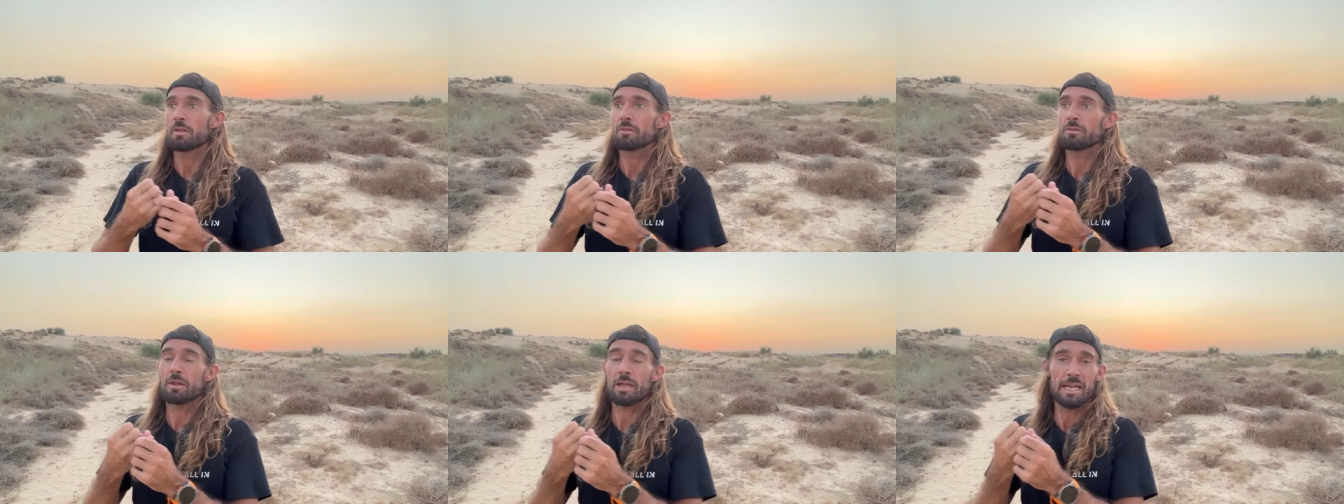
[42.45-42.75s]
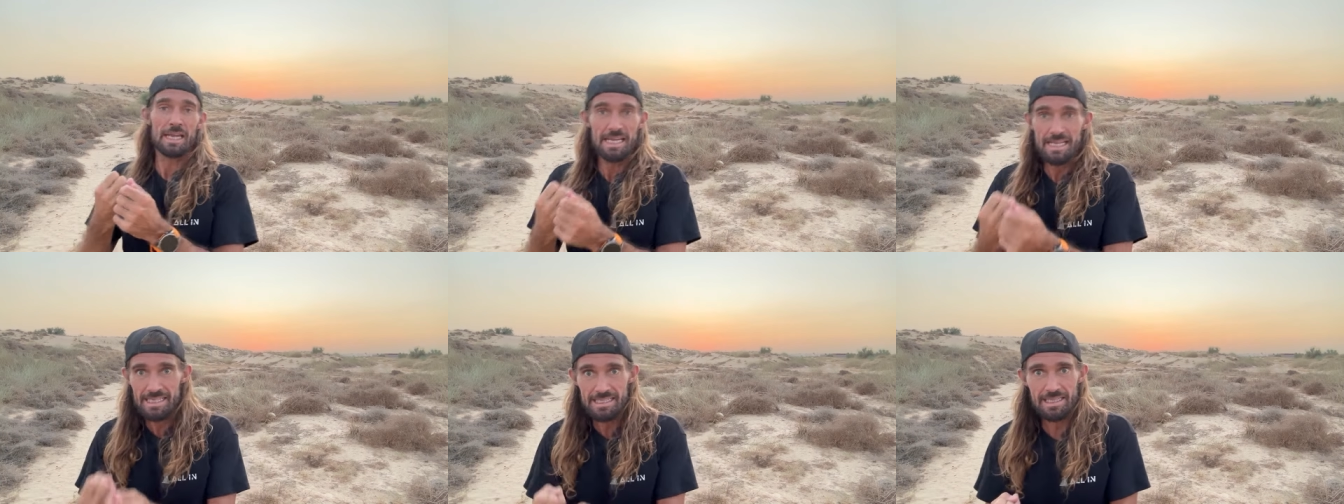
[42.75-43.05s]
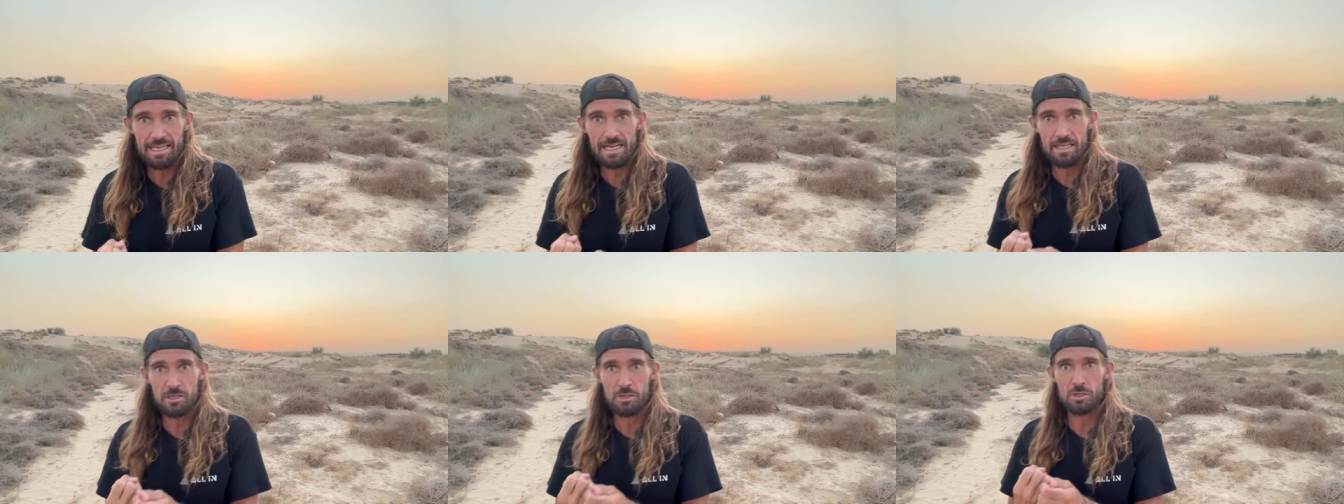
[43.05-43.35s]
the heat
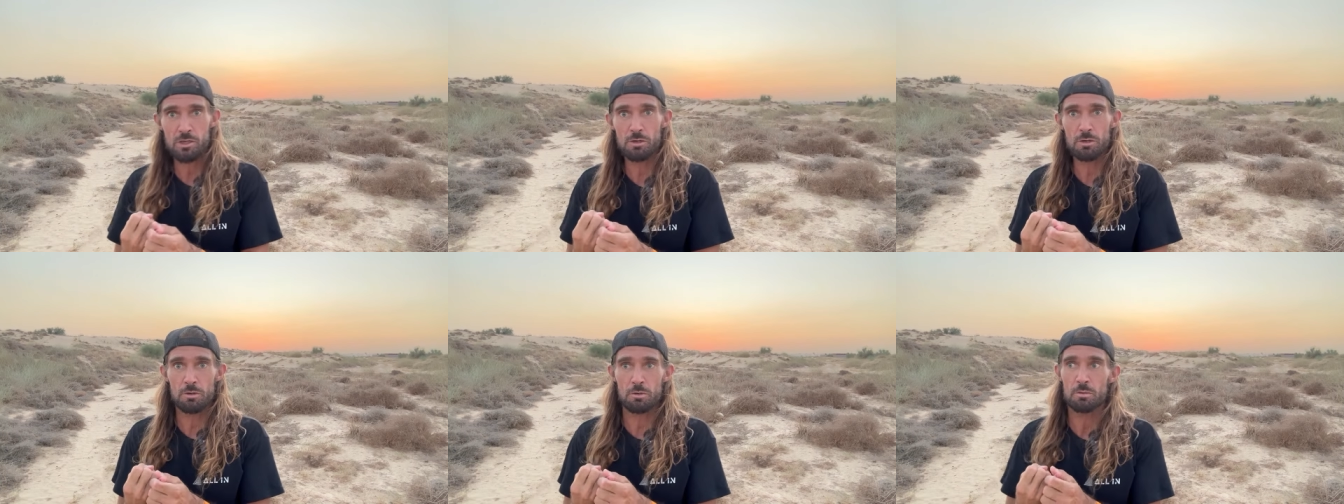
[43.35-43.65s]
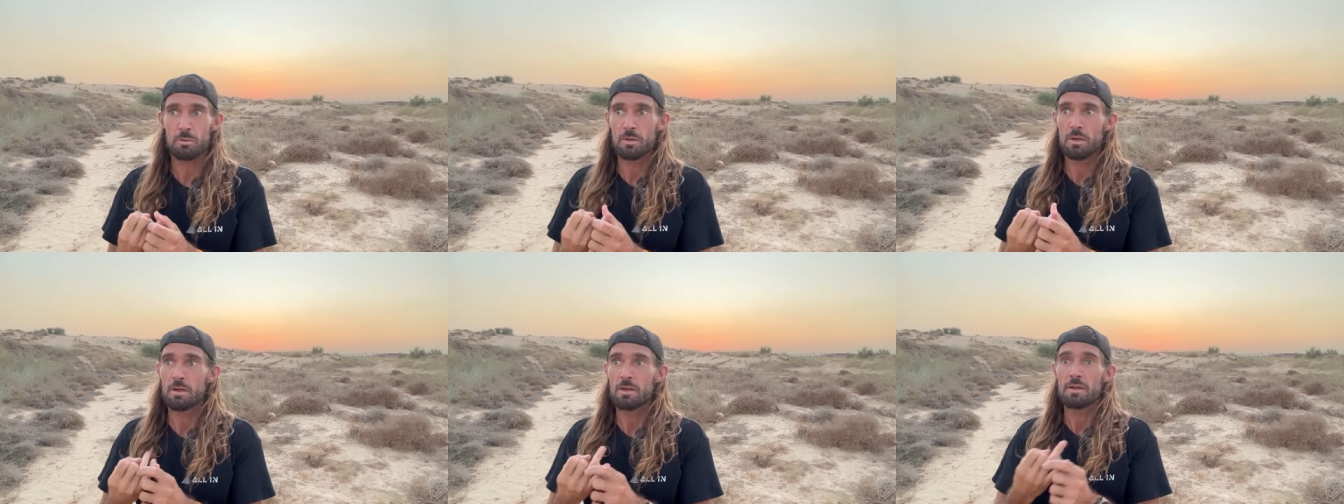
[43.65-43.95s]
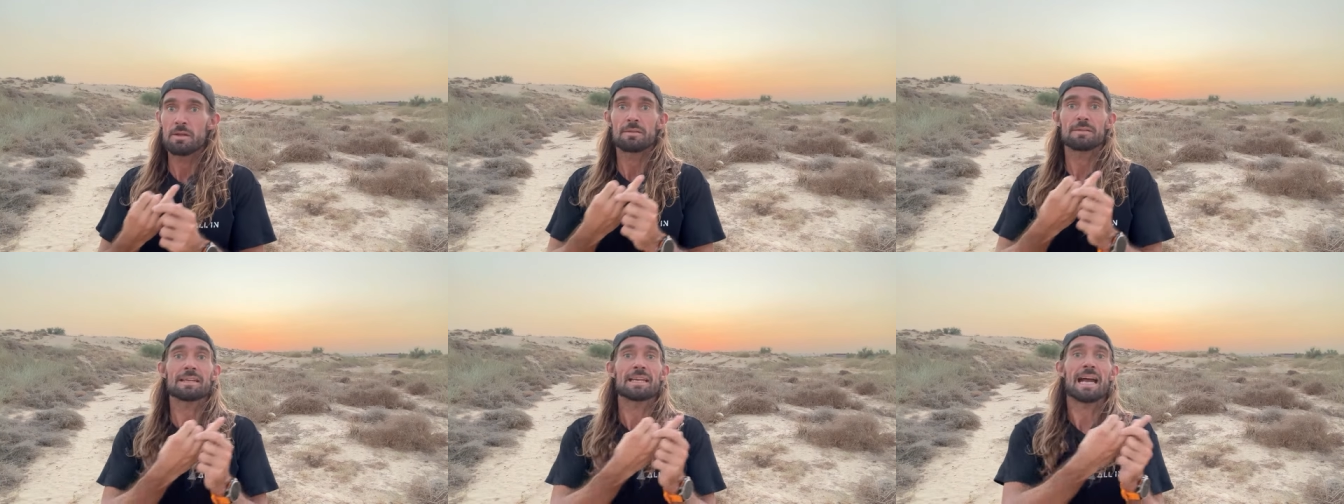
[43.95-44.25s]
gets you,
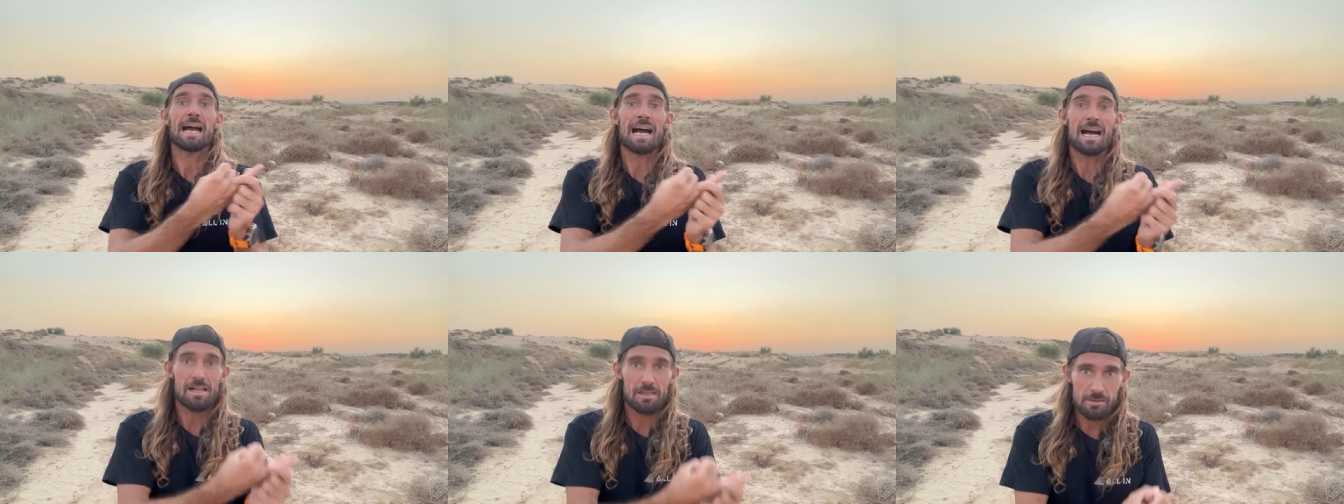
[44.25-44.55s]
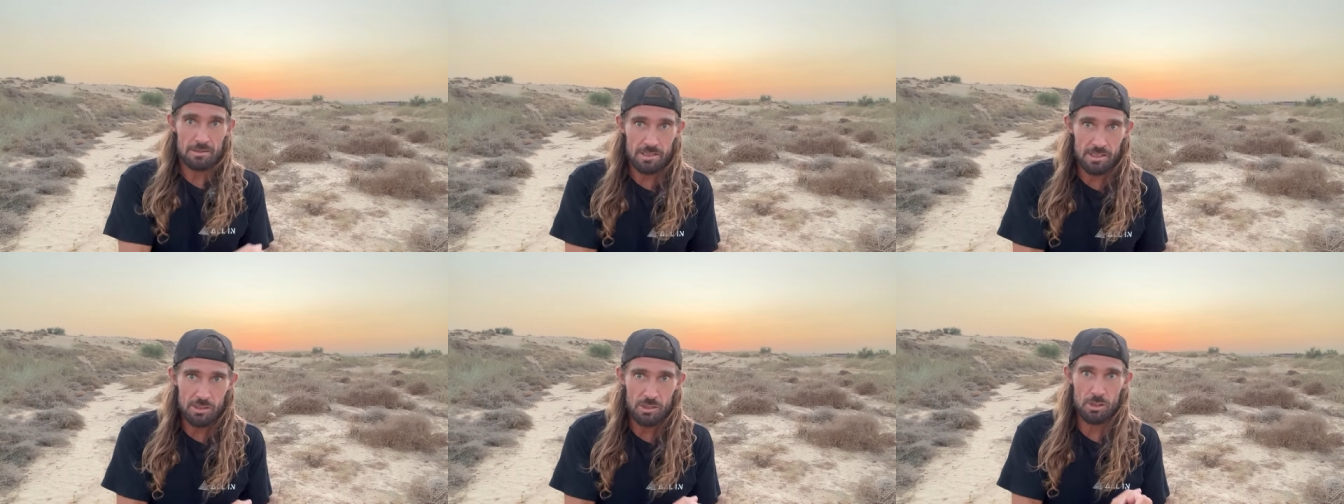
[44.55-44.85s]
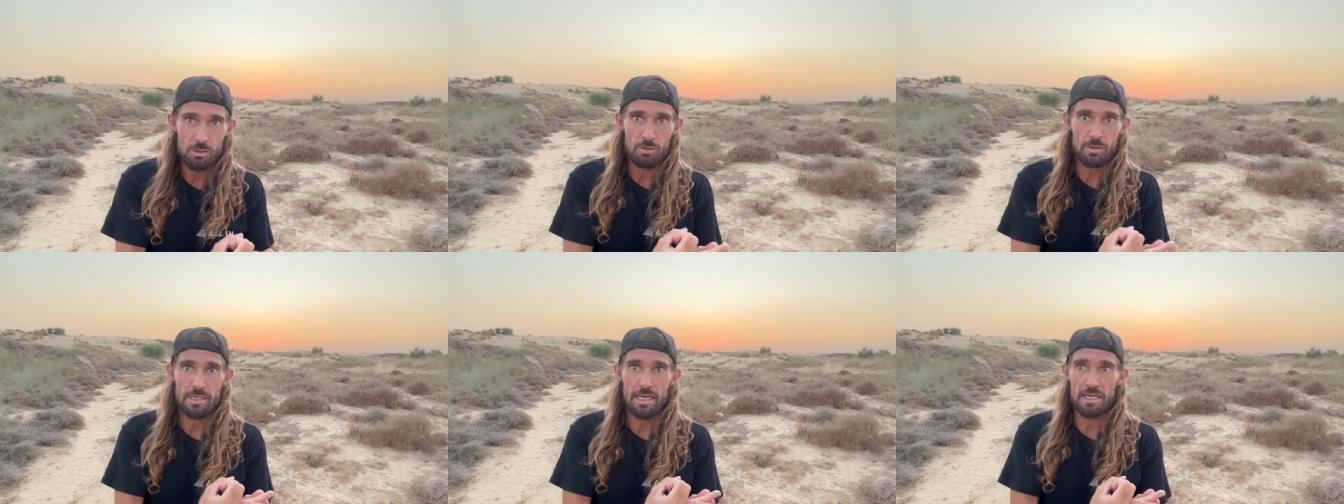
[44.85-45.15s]
the
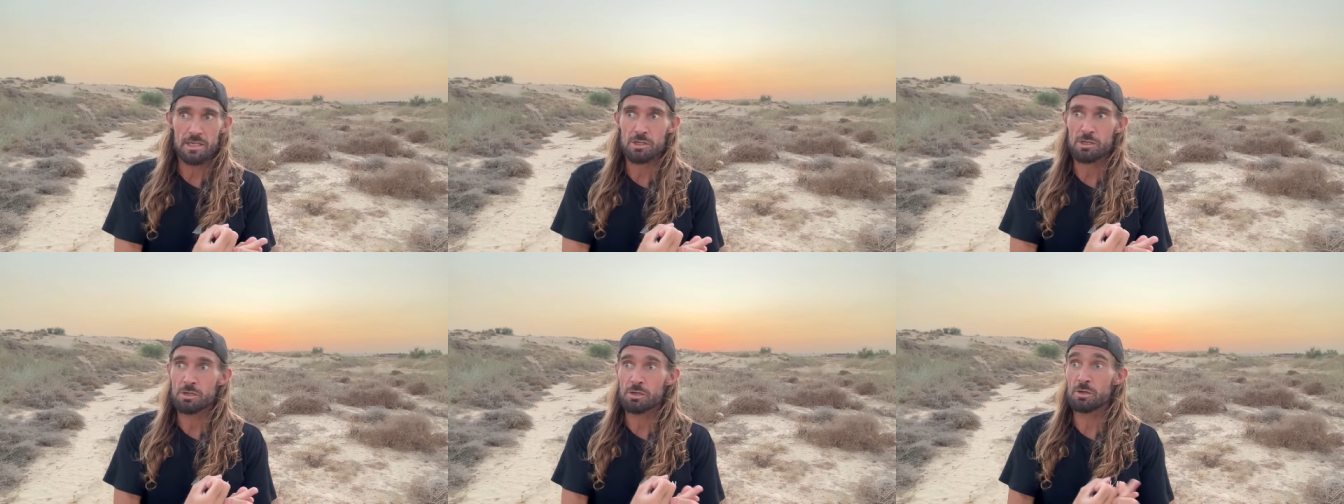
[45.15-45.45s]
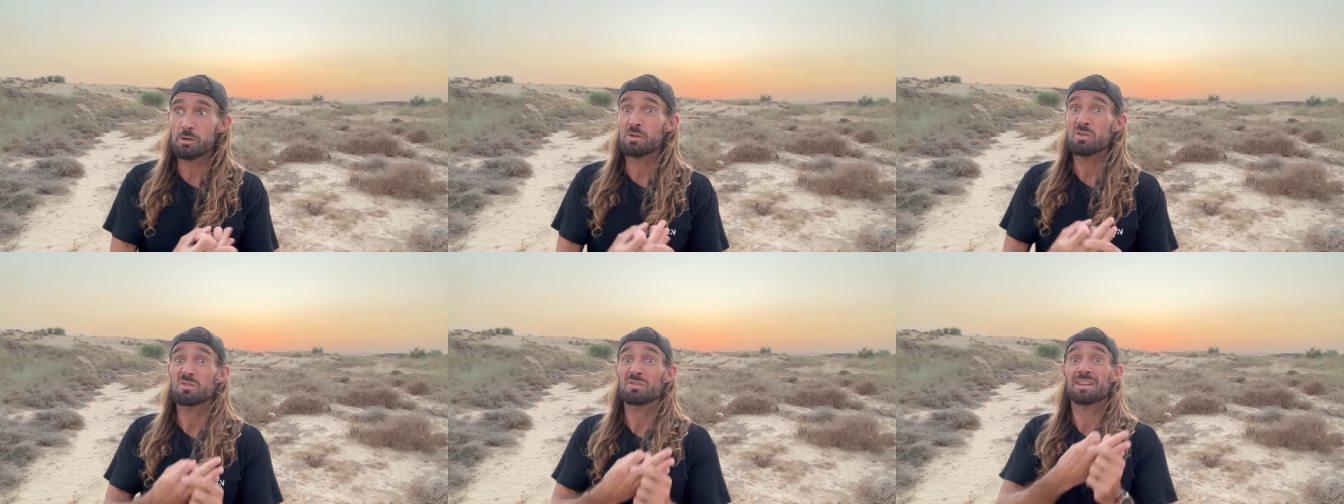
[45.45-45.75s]
altitude gets you,